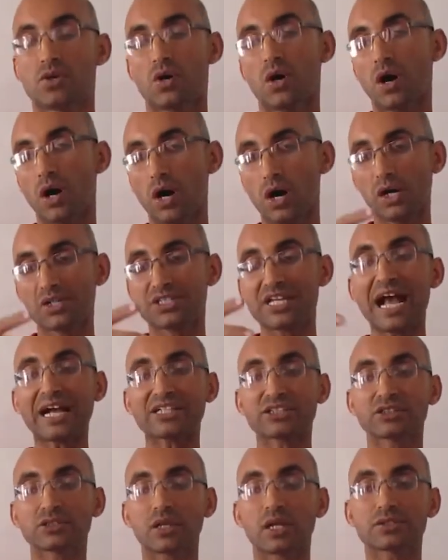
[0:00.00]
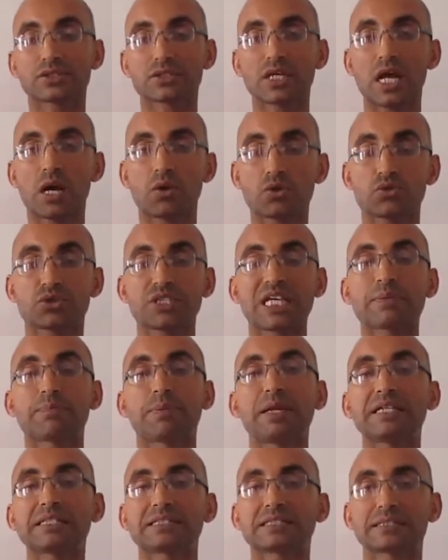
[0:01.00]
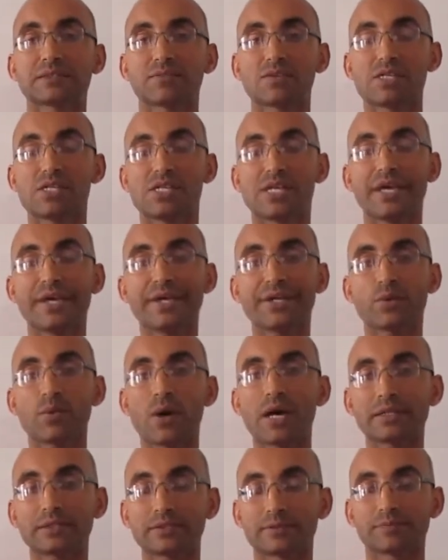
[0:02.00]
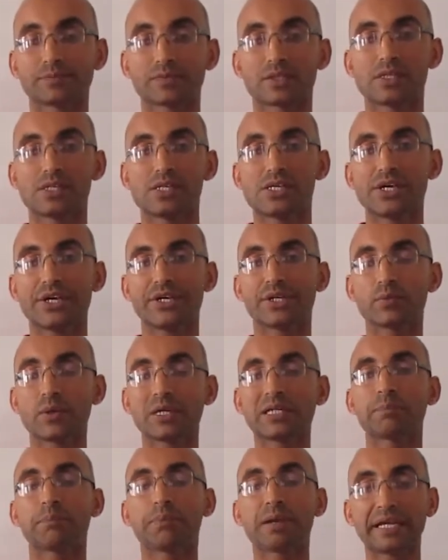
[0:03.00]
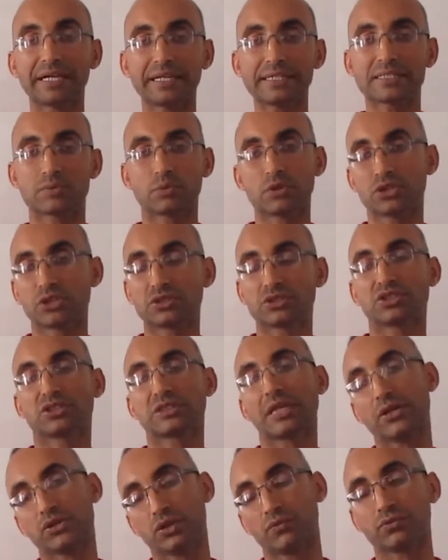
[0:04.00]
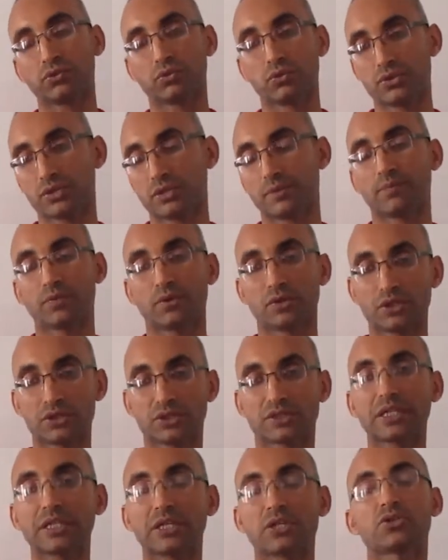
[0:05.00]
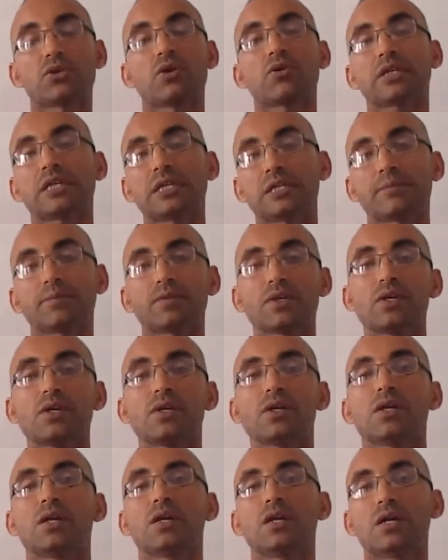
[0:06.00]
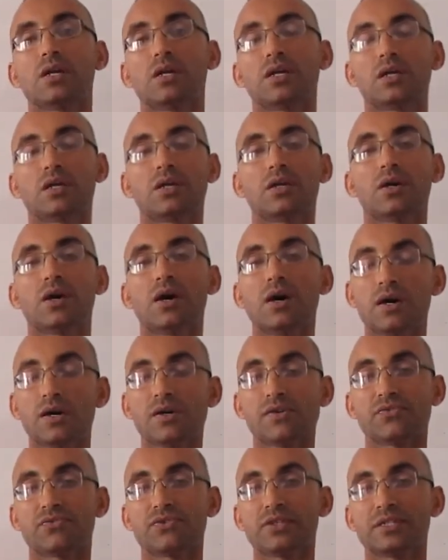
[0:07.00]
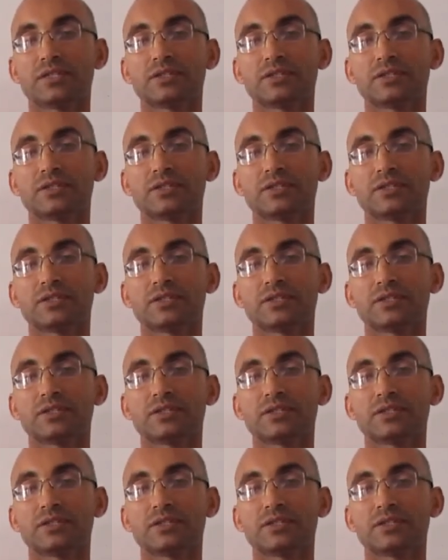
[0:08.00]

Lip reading: all the actions also should take place in one place, which is the stage, of course, the stage, okay, of